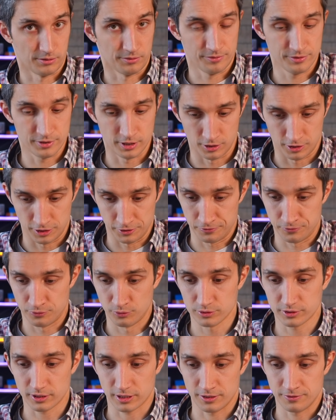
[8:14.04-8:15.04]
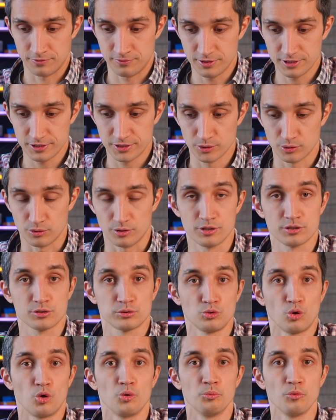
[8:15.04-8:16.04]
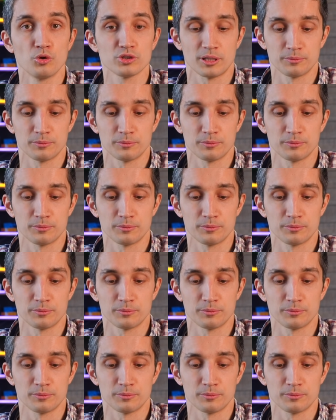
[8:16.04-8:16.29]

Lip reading: you've got the photo, video, slow-mo,